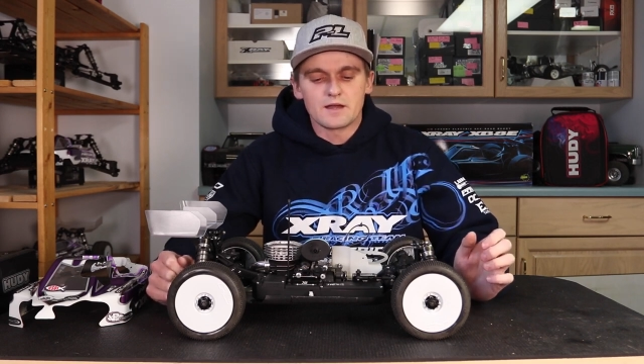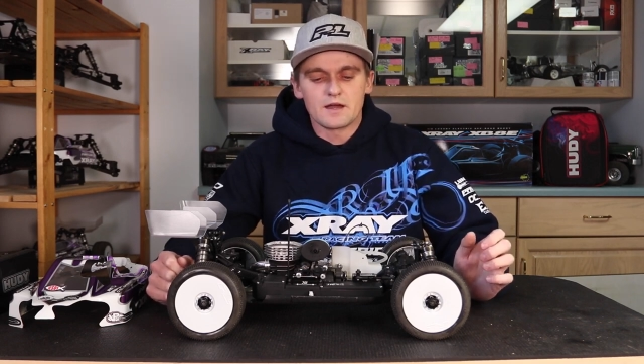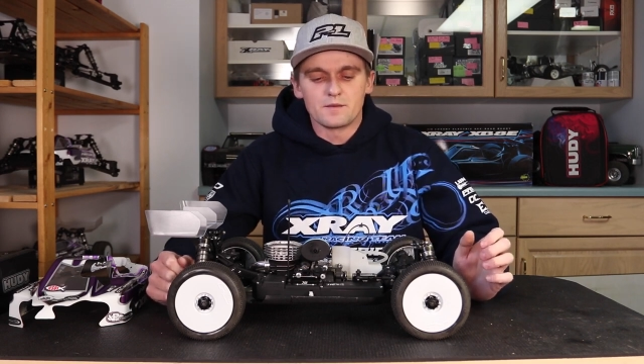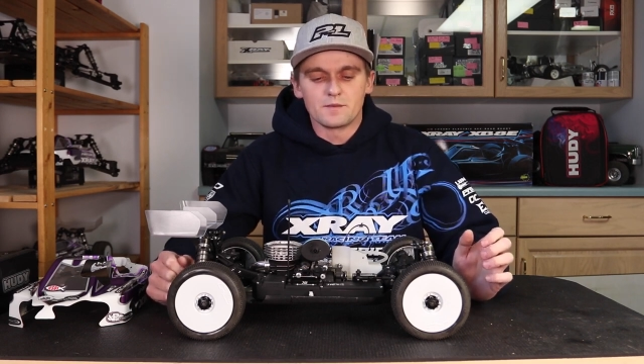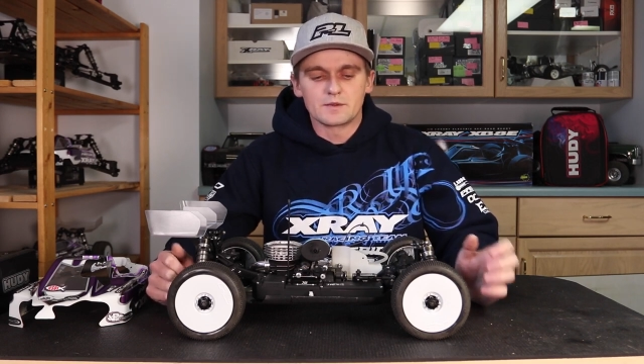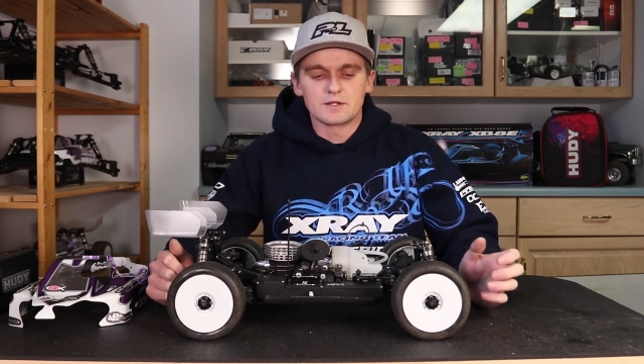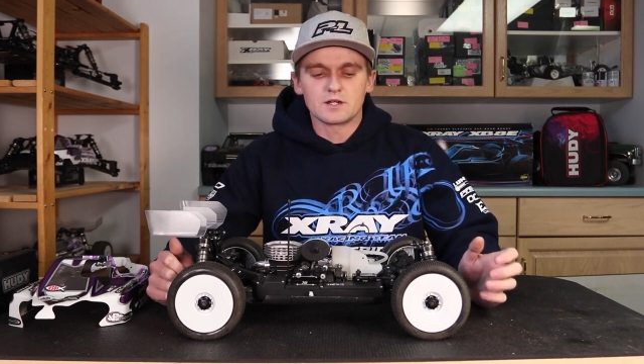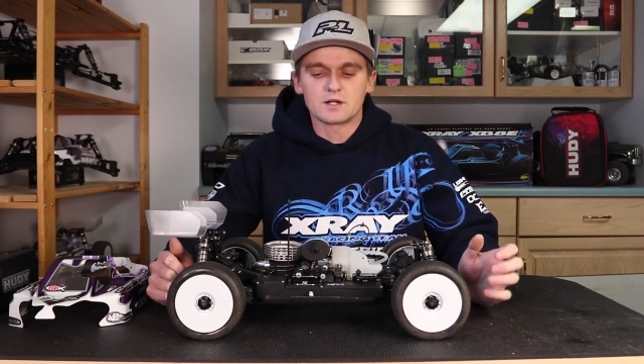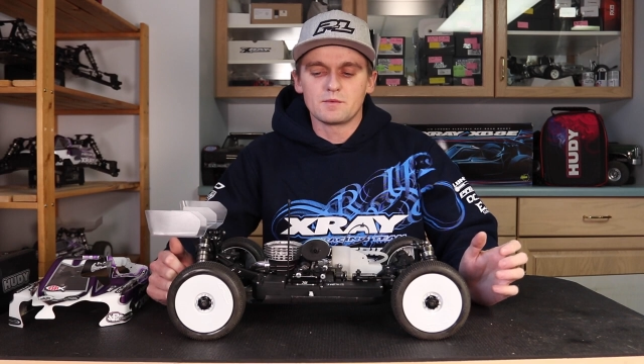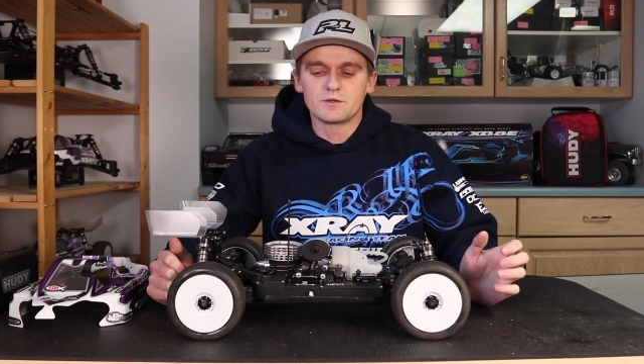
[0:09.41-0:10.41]
um, I'm going to
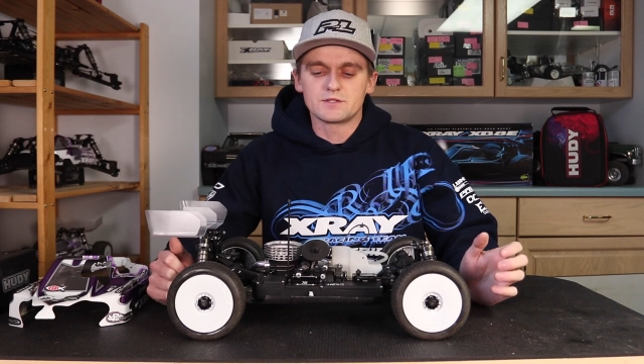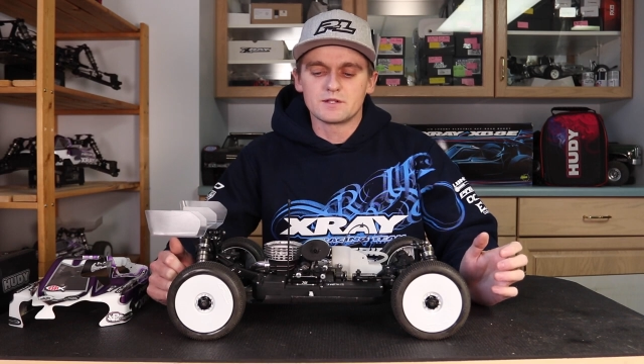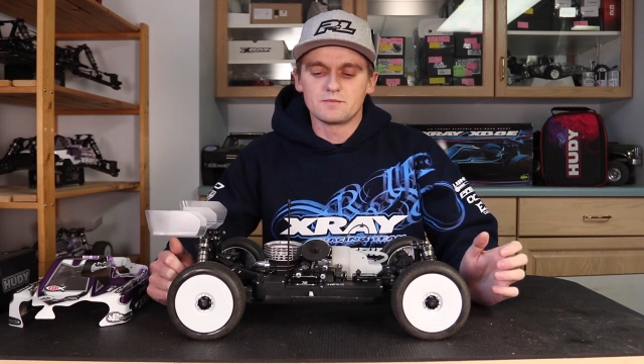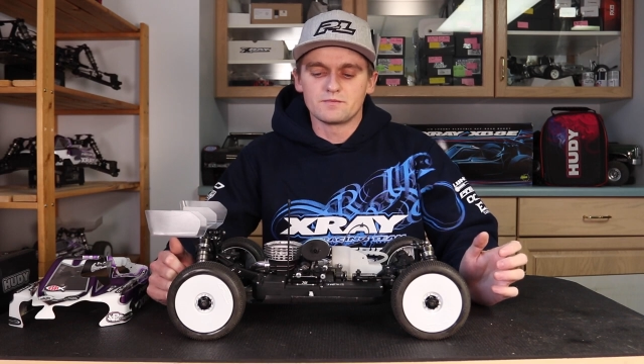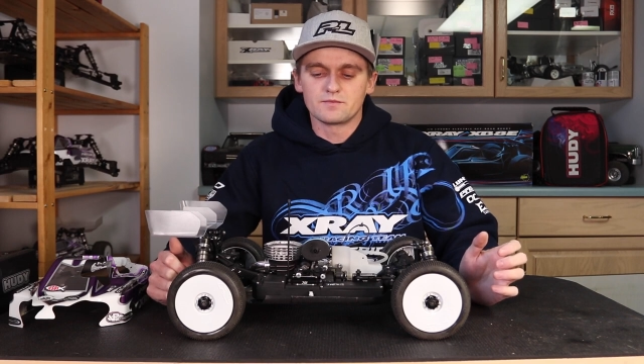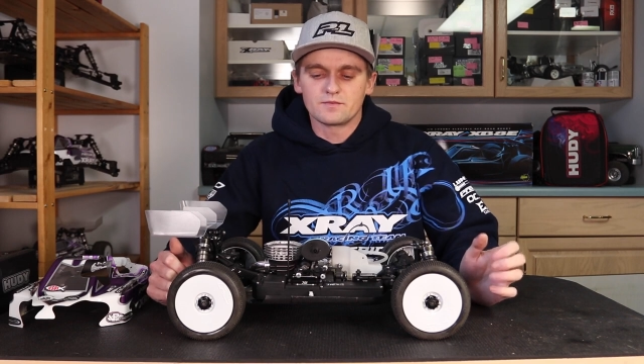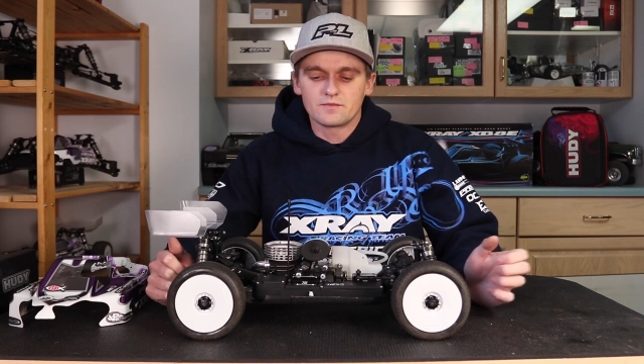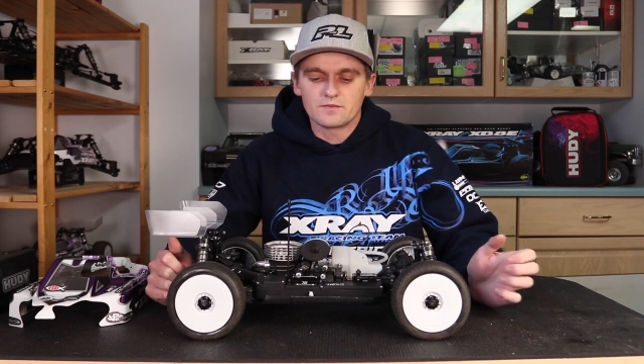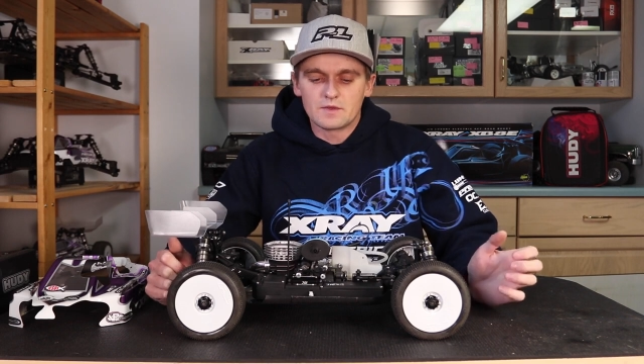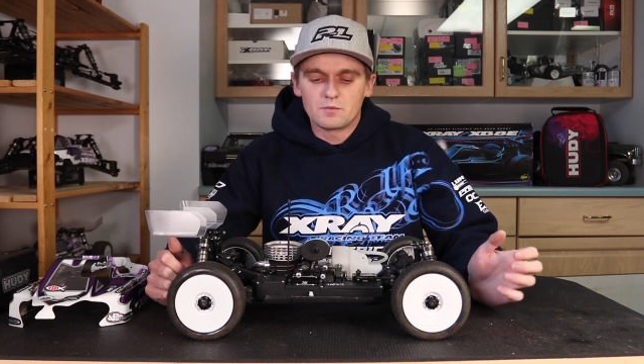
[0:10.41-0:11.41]
talk about some
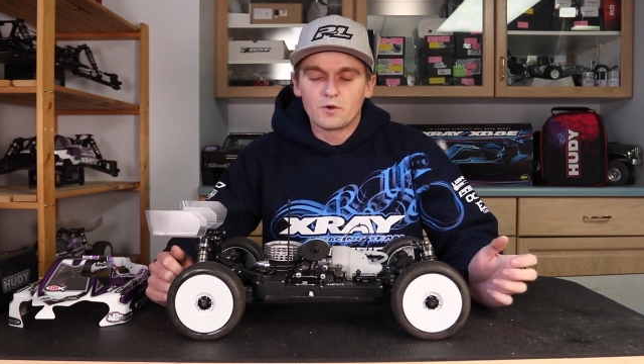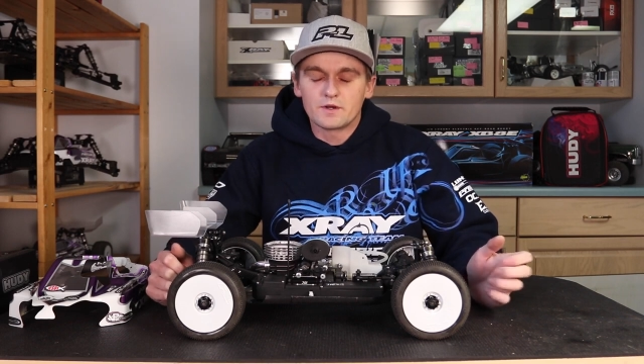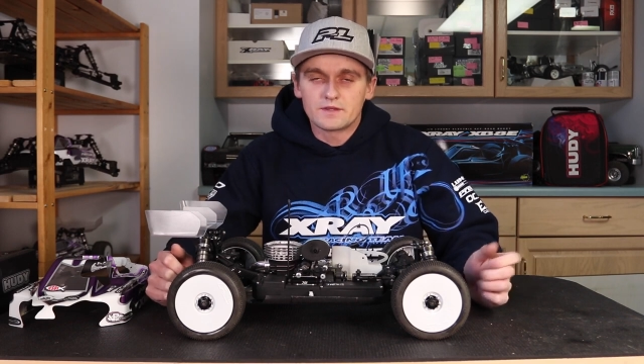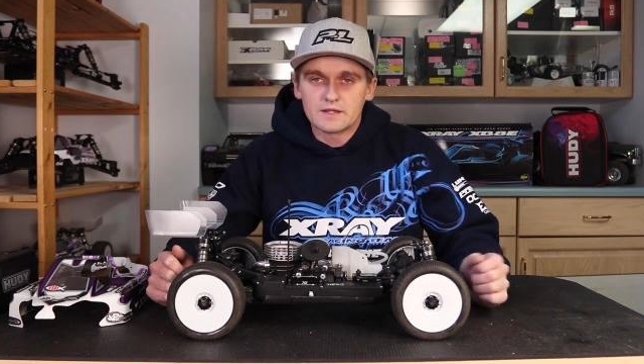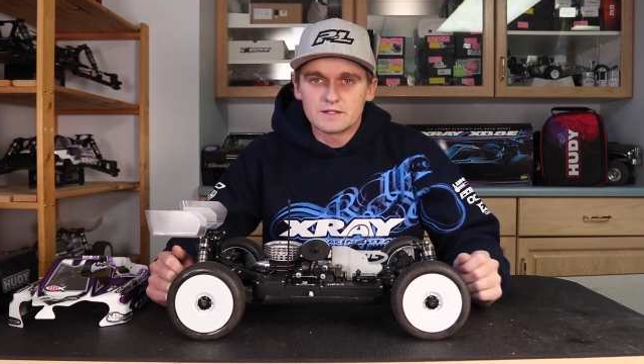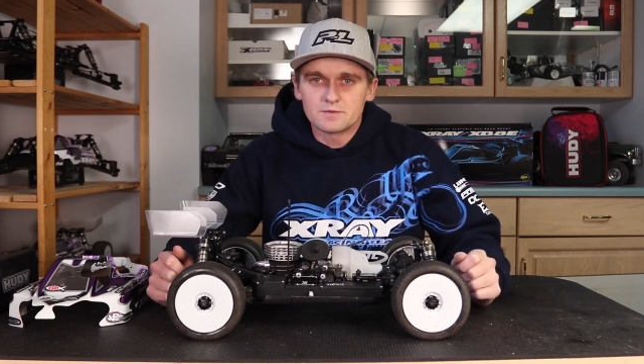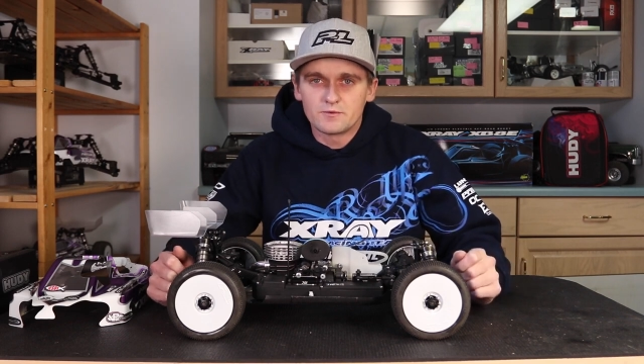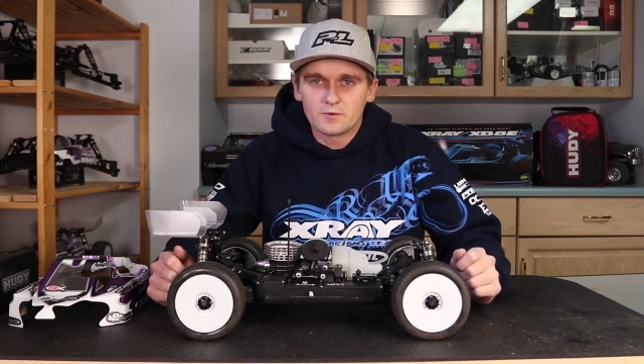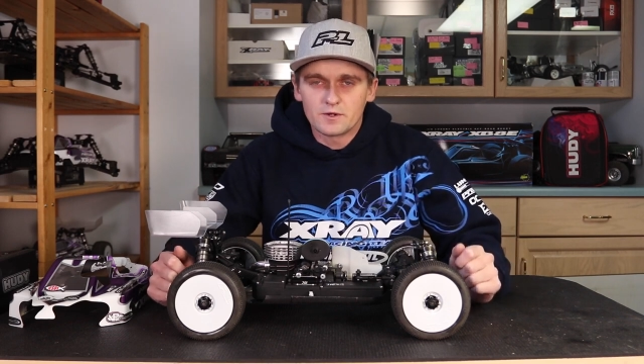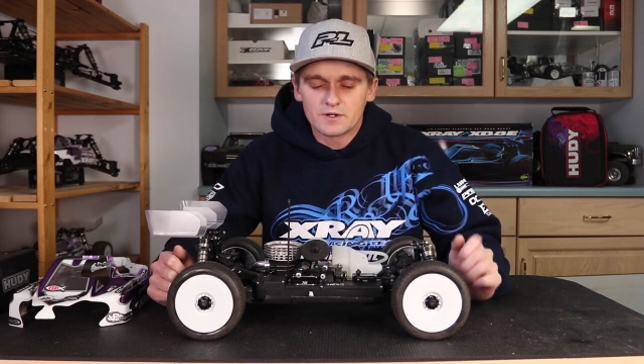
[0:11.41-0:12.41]
important things
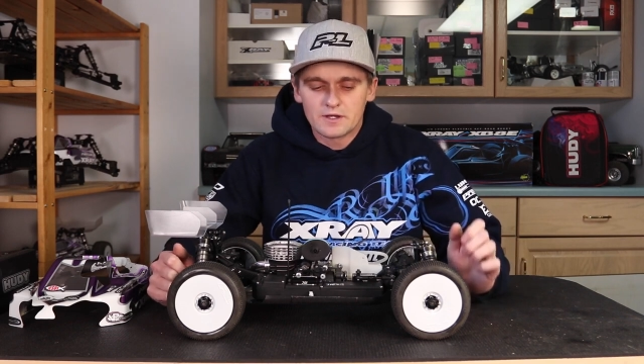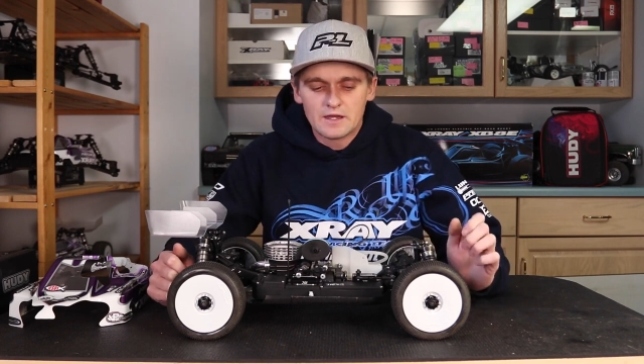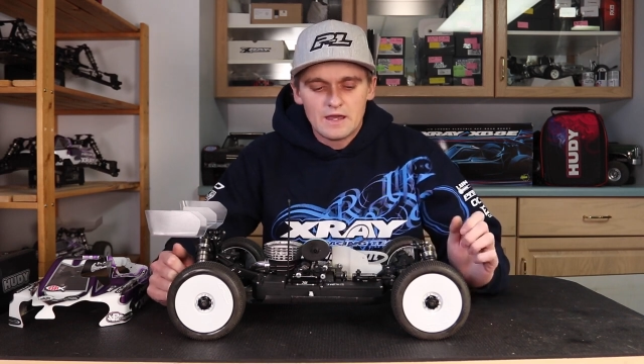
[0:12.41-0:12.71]
before.